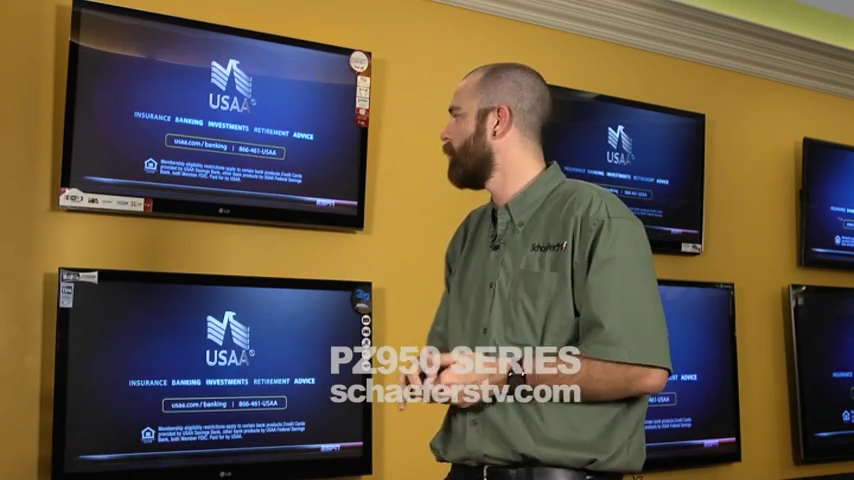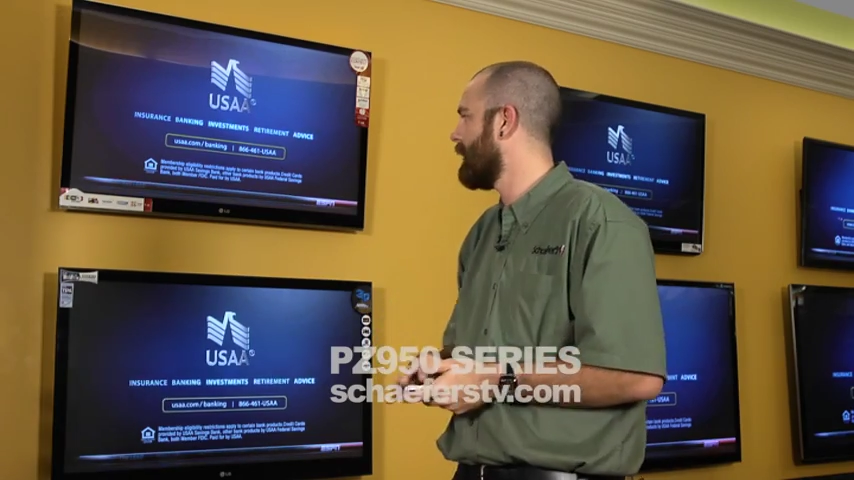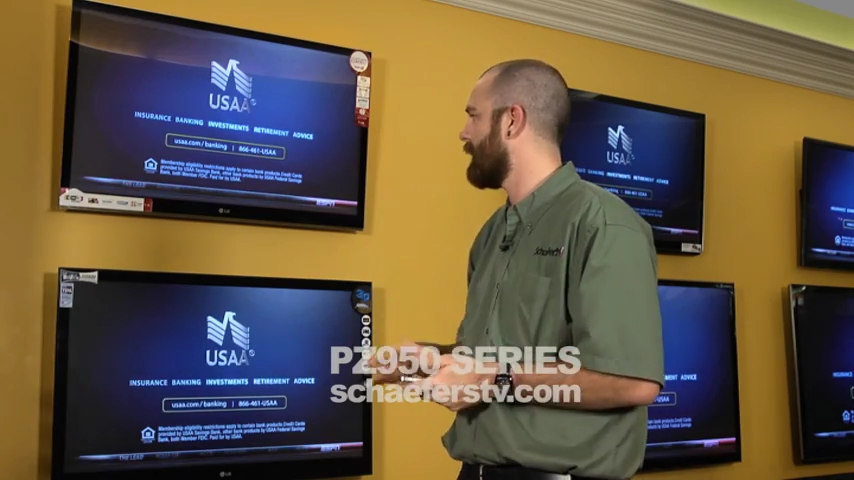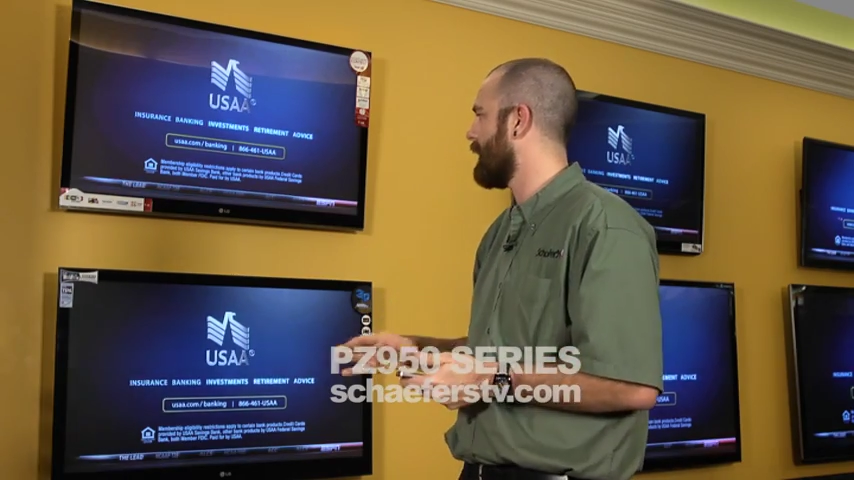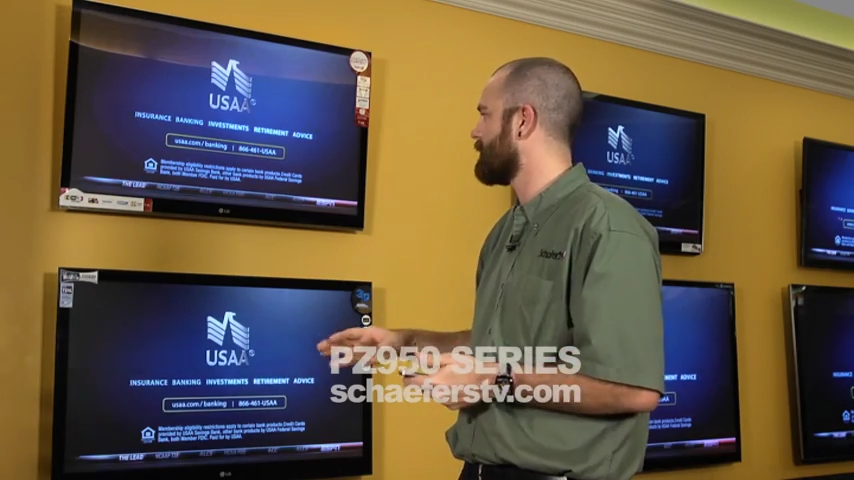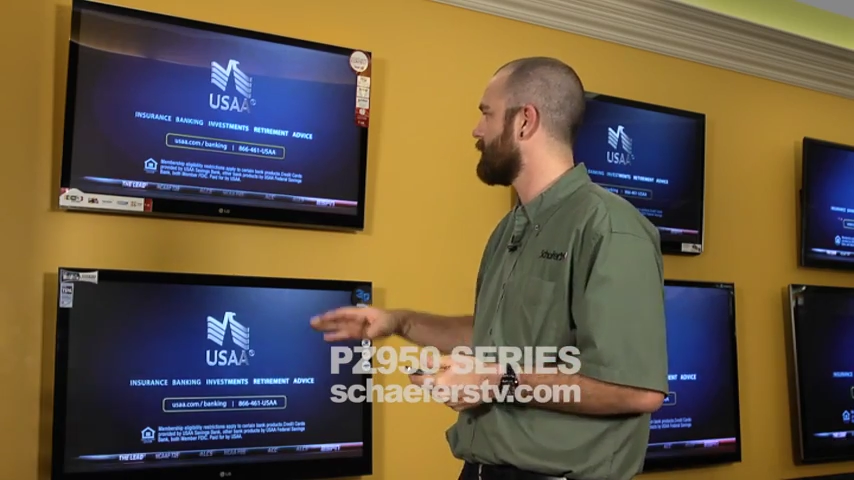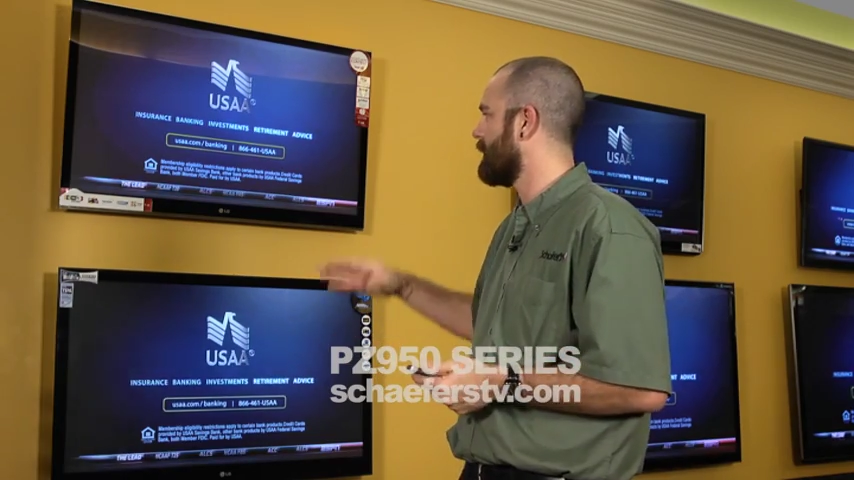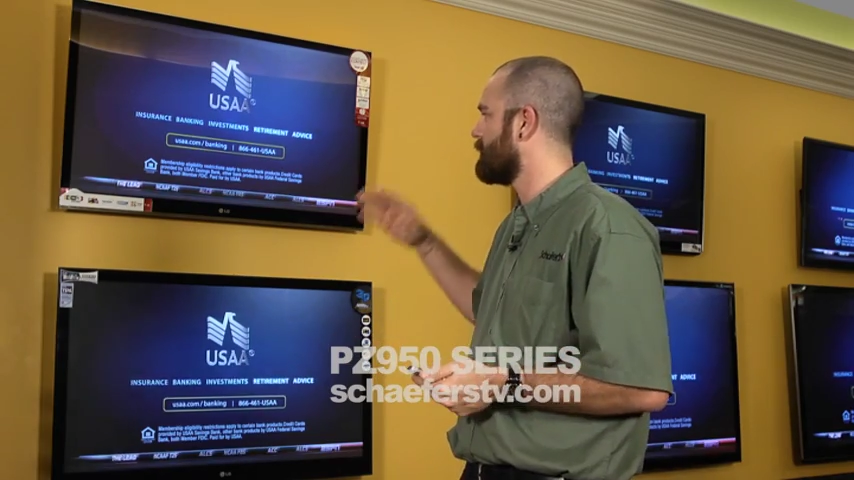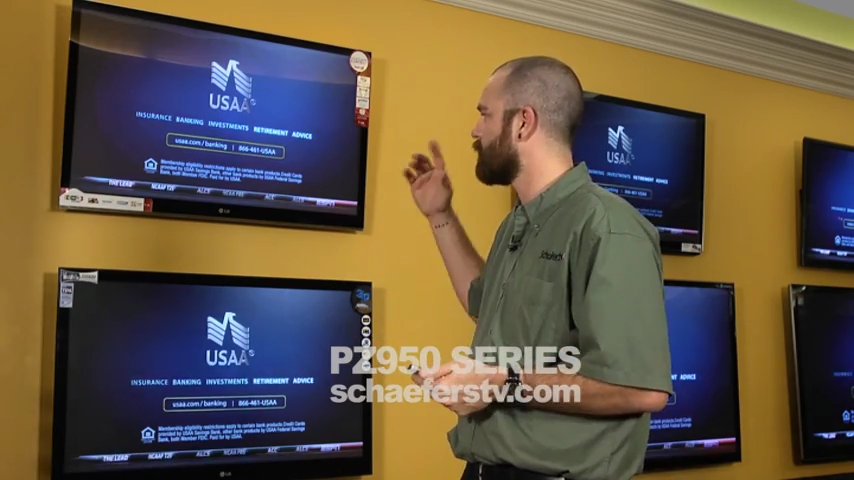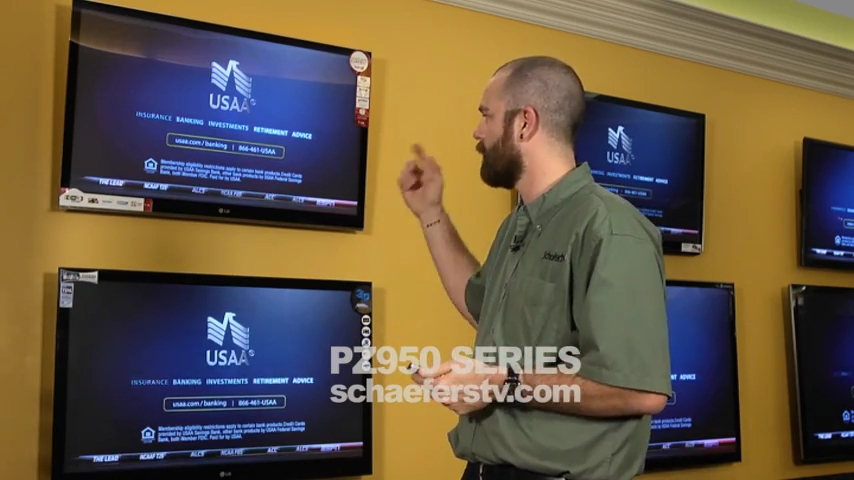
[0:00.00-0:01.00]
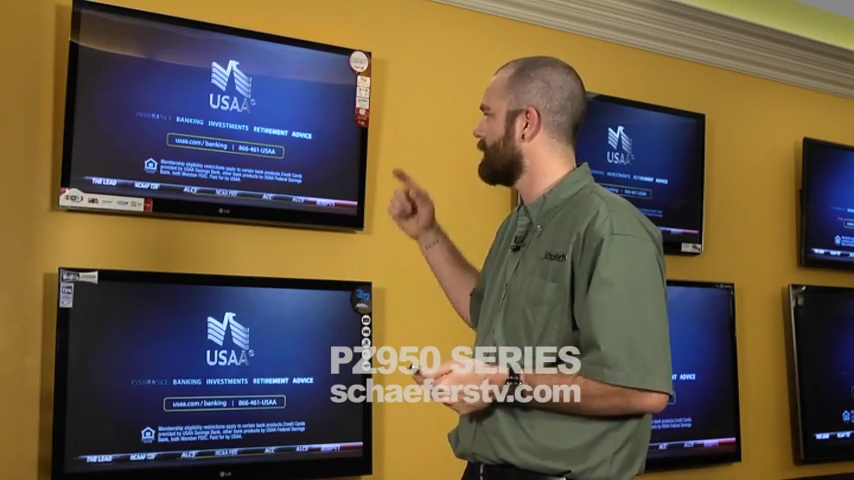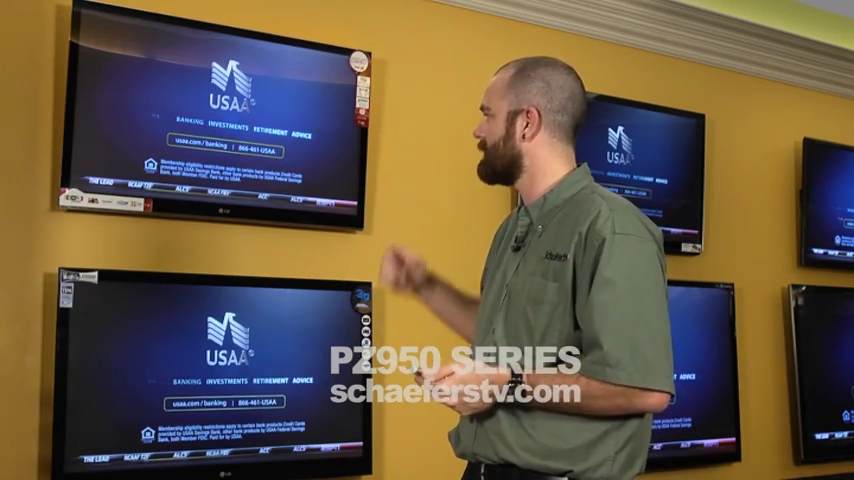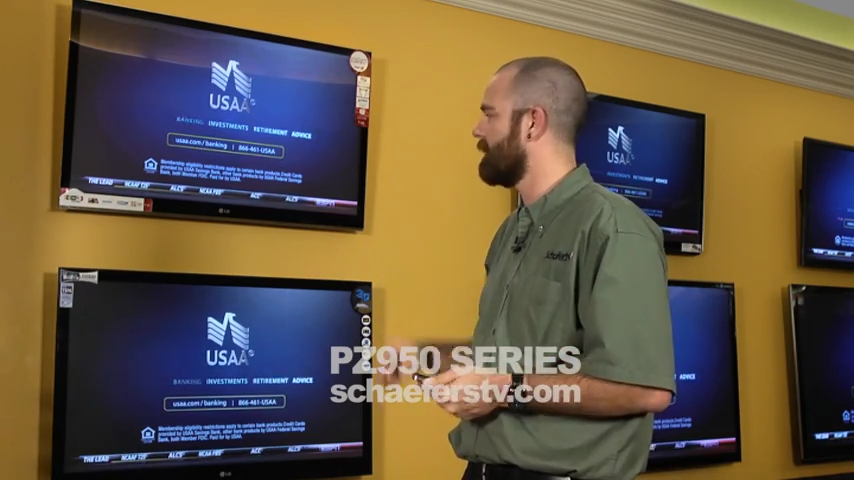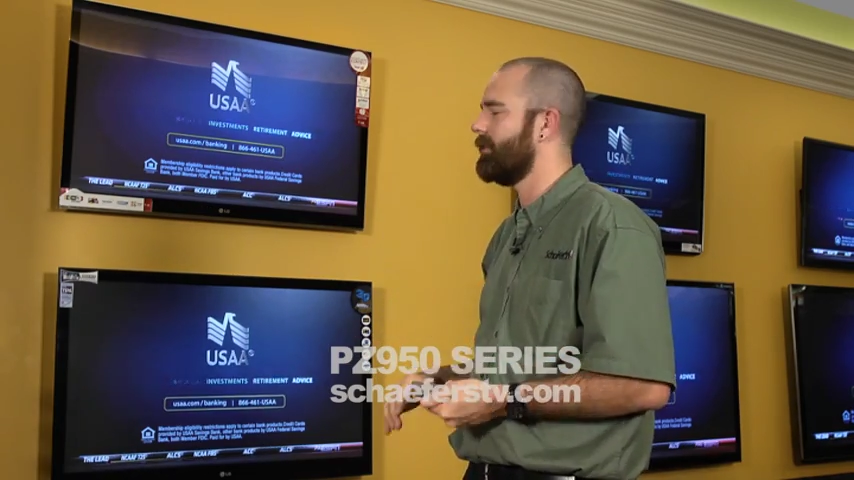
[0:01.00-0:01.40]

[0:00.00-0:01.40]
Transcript: we can actually control this